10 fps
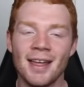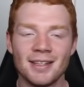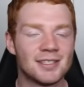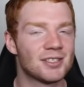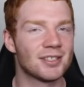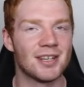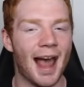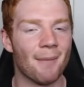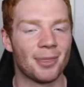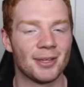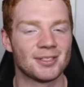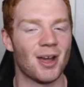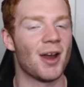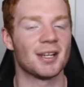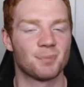This is just an amethyst
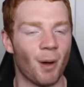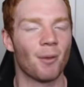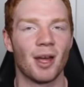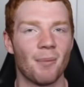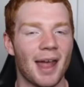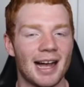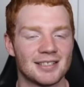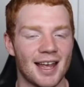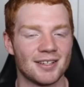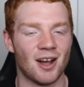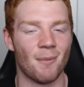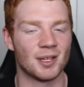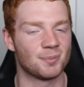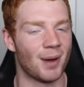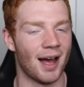though. It's probably going to be Isaiah
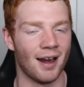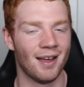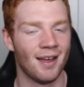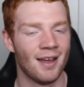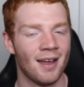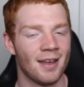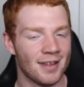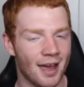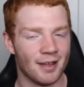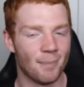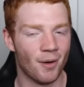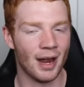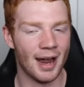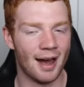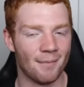Thomas, but yeah, your
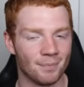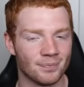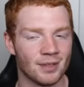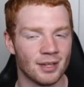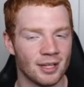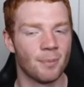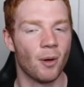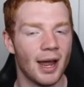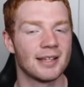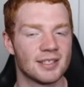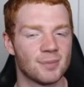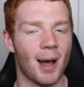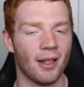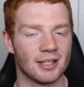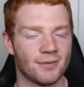boy um your boy has a smile on his